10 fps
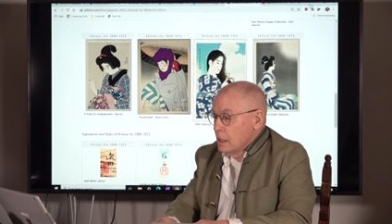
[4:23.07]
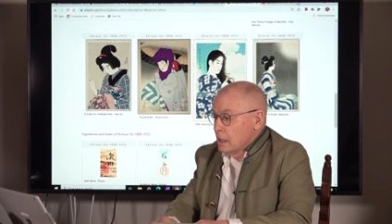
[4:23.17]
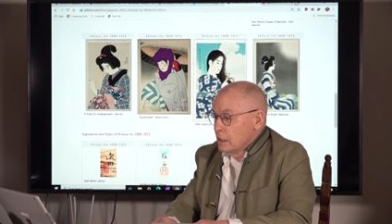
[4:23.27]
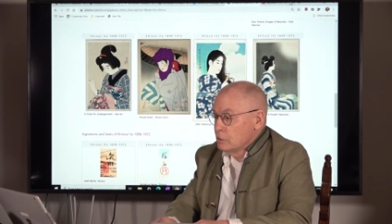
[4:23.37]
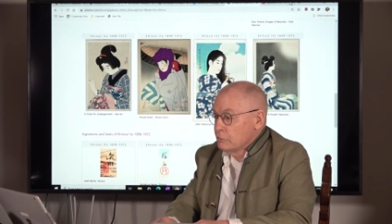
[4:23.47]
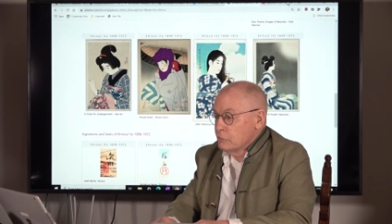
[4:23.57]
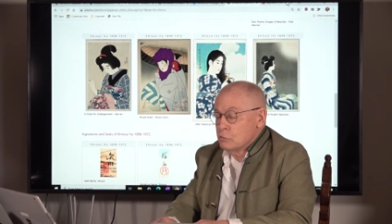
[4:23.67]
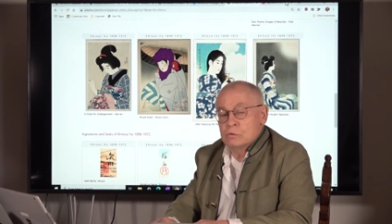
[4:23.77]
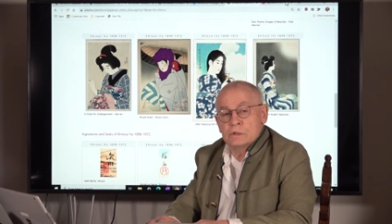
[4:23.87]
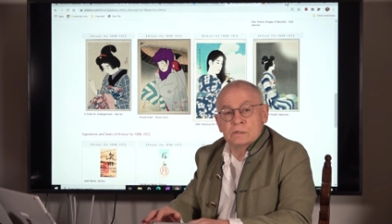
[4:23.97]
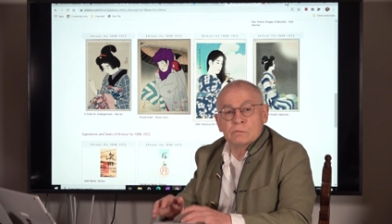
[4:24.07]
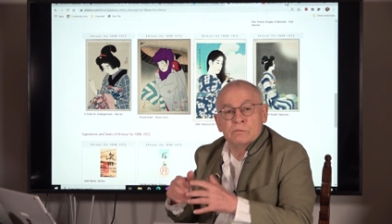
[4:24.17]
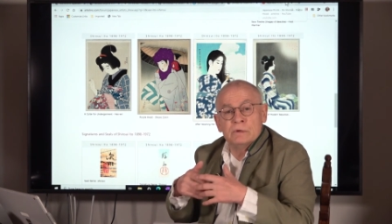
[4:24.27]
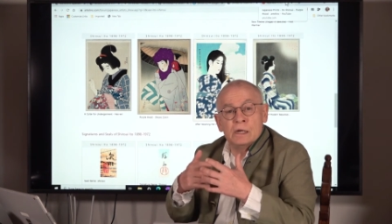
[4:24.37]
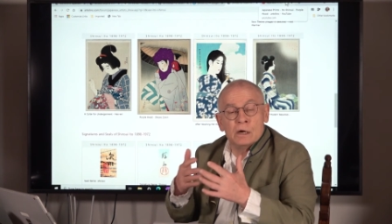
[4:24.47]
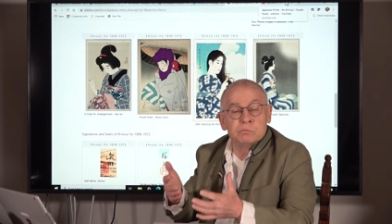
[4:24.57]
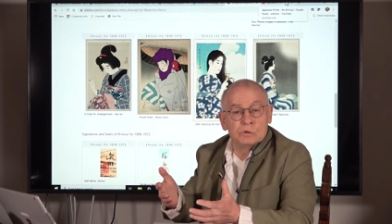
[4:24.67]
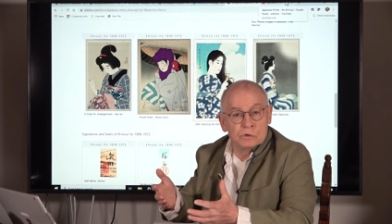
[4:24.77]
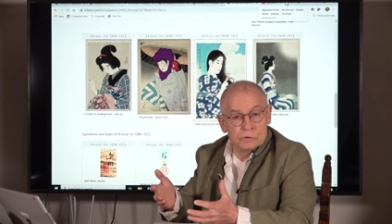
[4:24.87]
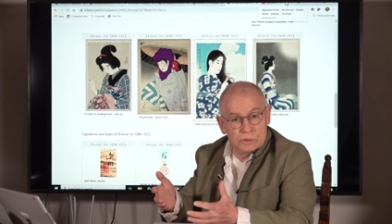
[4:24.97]
And of course, we now
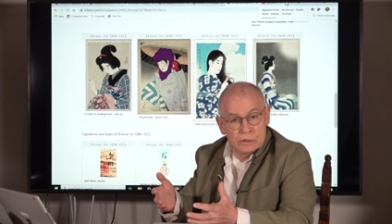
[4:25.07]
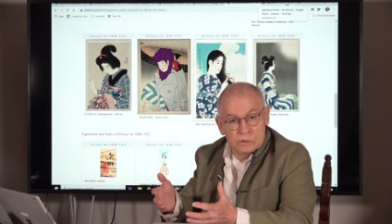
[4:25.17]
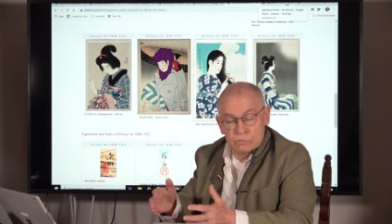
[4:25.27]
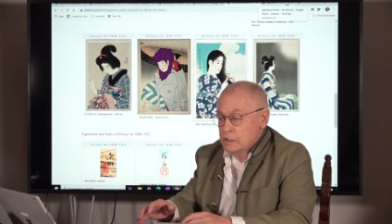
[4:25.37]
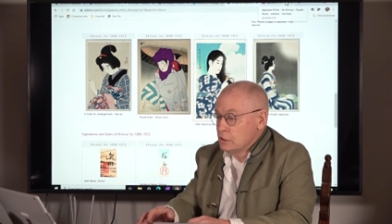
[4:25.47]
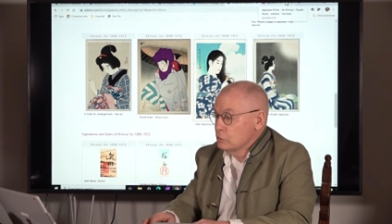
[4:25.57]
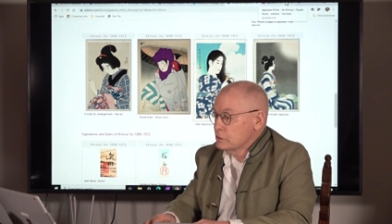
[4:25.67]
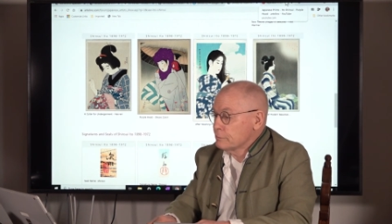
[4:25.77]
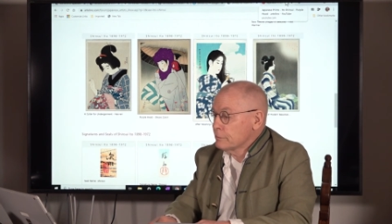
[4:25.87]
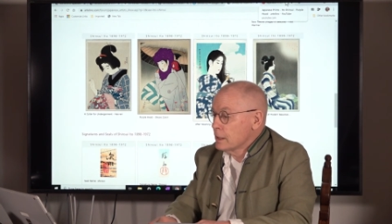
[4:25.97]
produce these videos,